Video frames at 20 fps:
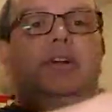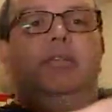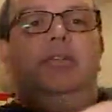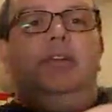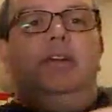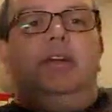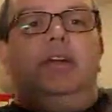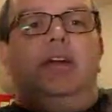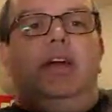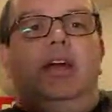I
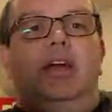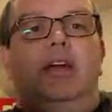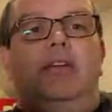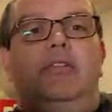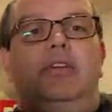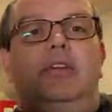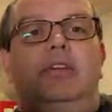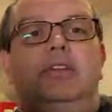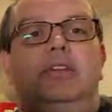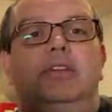came
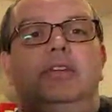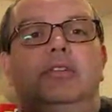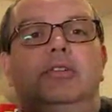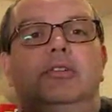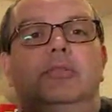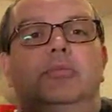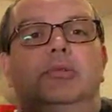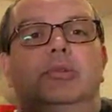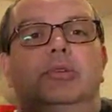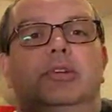into your
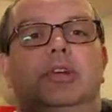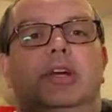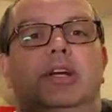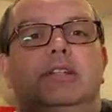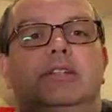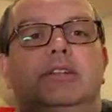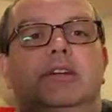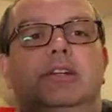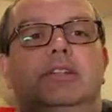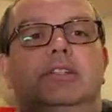broadcast,
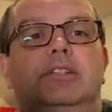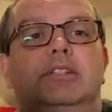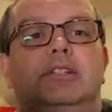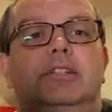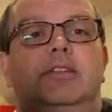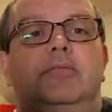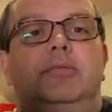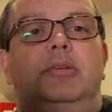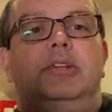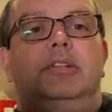I had just
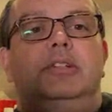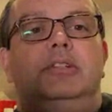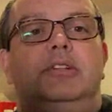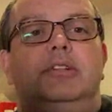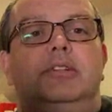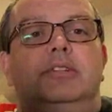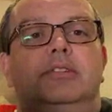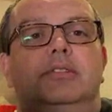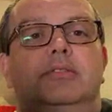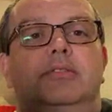left Peter's and I
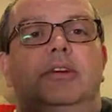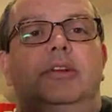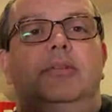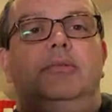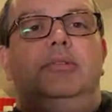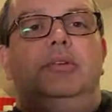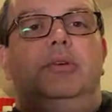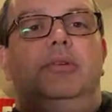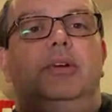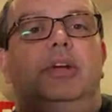still heard him
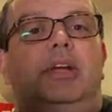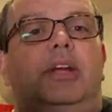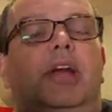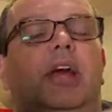talking.